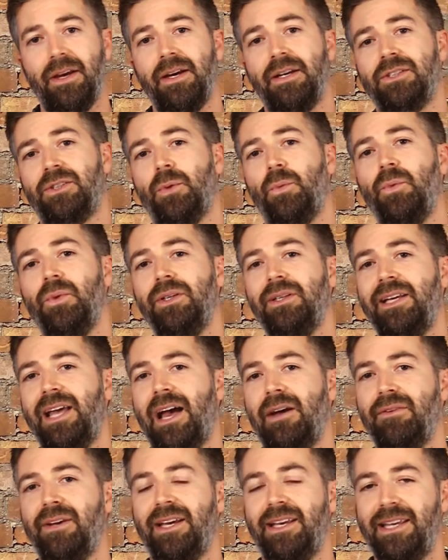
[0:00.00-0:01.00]
So really
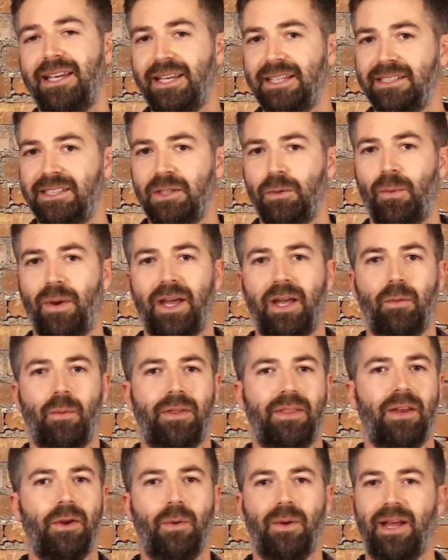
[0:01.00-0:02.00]
having an easy way
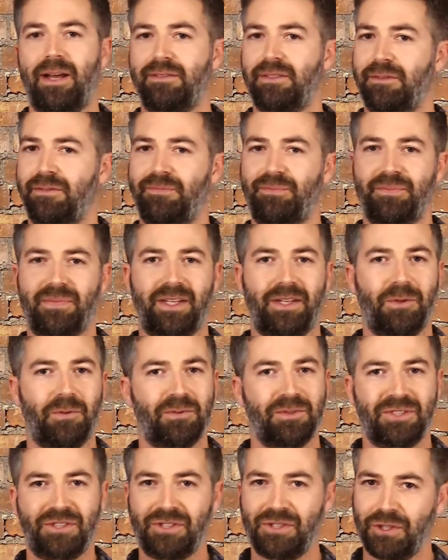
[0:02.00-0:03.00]
where they don't have to
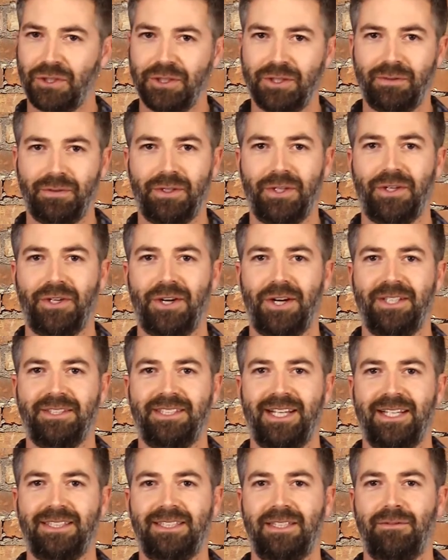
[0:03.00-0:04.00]
search for your
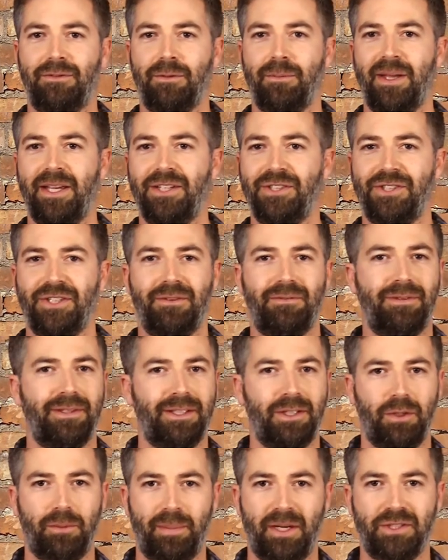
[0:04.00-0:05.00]
contact information,
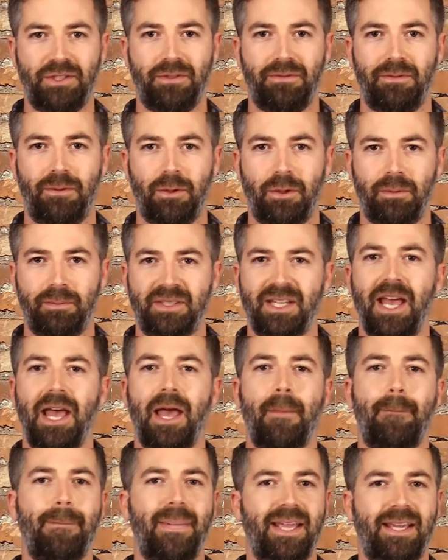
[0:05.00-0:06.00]
fill out a bunch of forms,
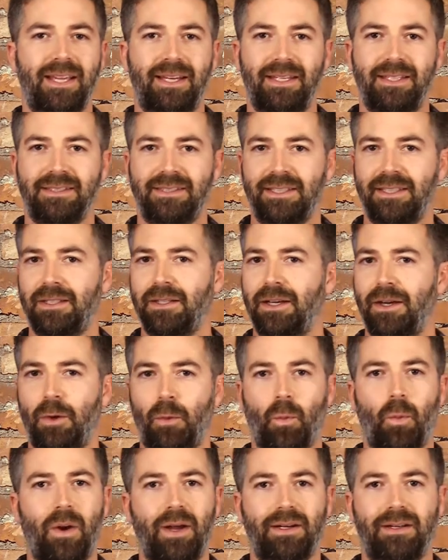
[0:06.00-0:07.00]
make it easy.
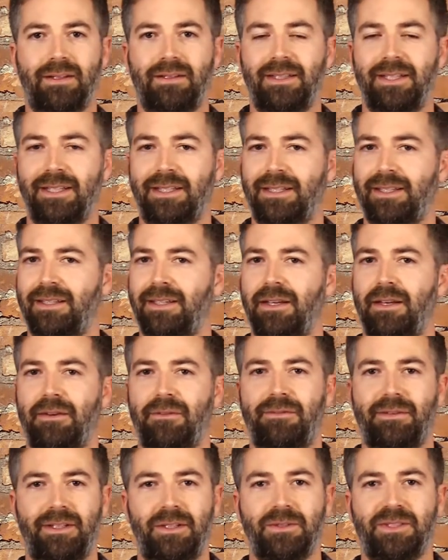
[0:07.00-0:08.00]
One click,
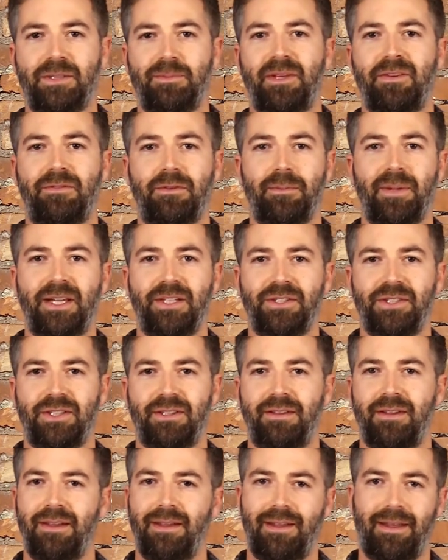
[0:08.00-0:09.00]
fill out some
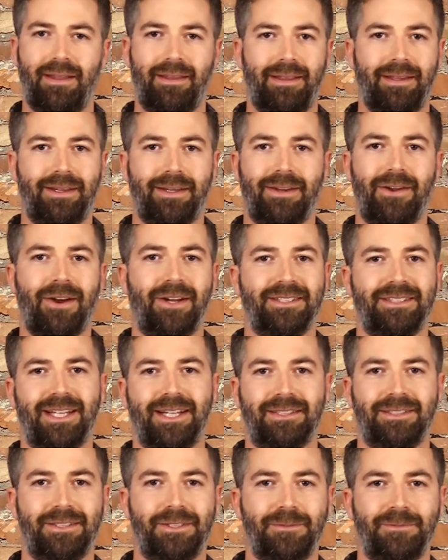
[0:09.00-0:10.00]
information, and they can
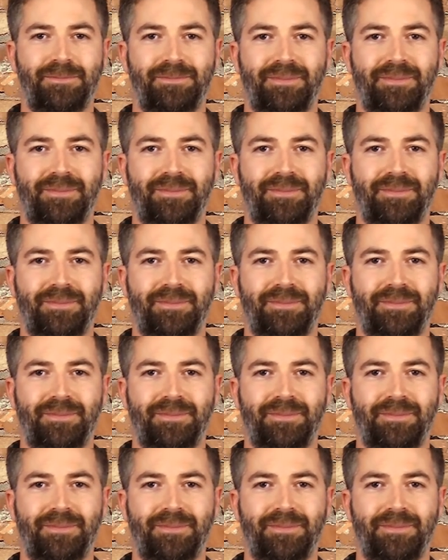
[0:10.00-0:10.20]
contact you.